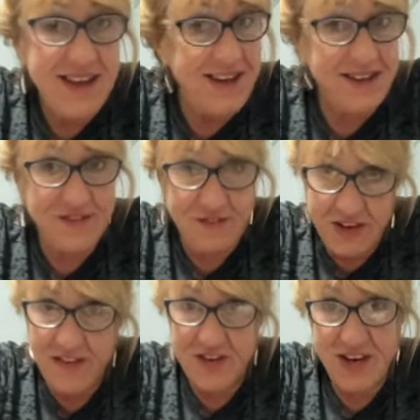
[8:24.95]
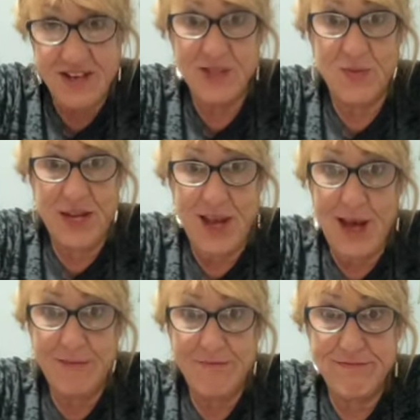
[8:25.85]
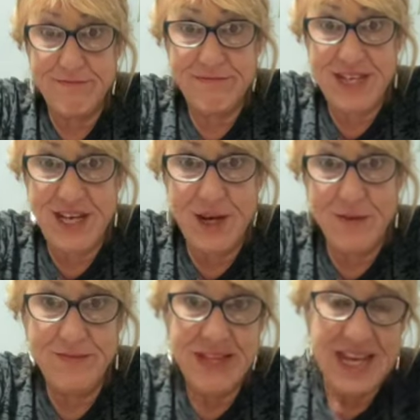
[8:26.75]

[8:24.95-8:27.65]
out of the five cards we got, you know?